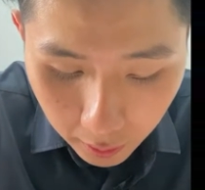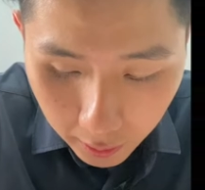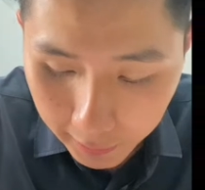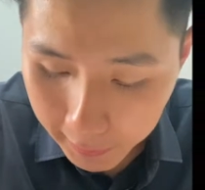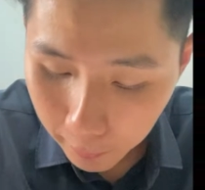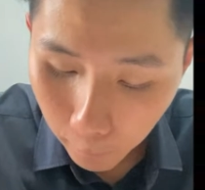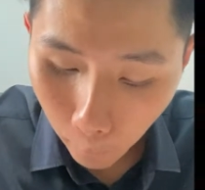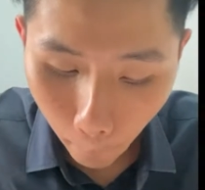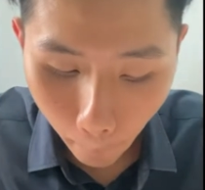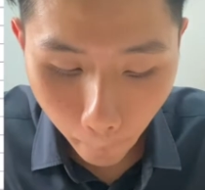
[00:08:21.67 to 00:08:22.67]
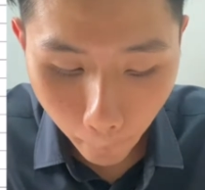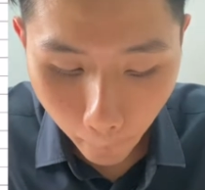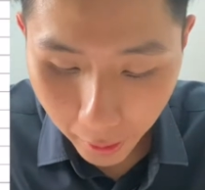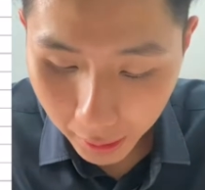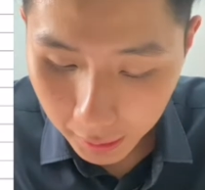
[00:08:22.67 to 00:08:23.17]
So
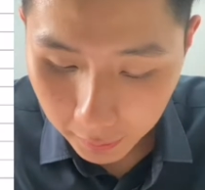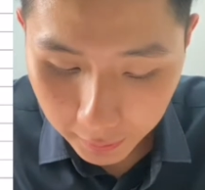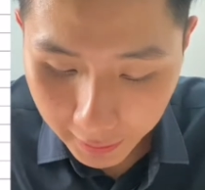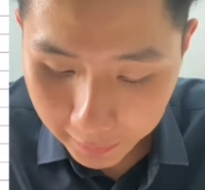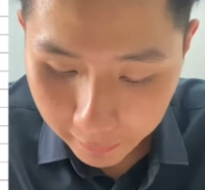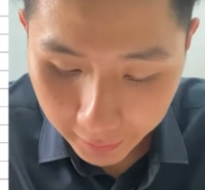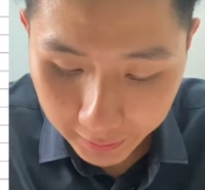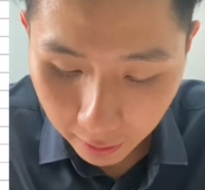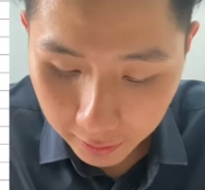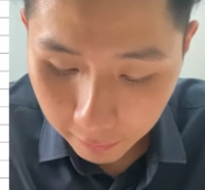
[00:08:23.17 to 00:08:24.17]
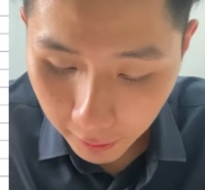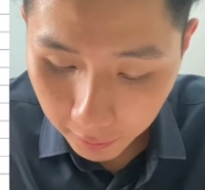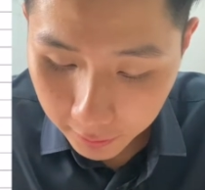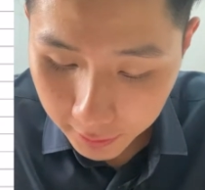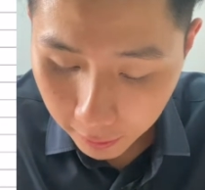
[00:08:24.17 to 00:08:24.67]
let's write down the
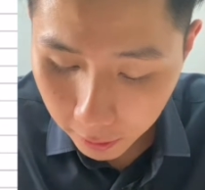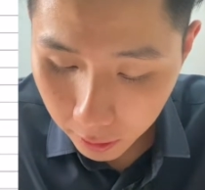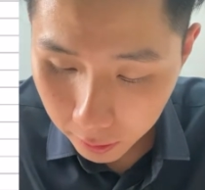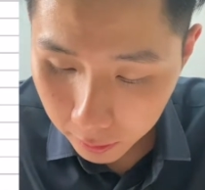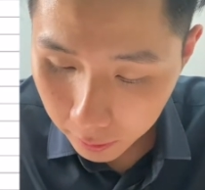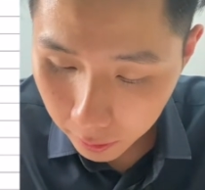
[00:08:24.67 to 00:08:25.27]
value 0.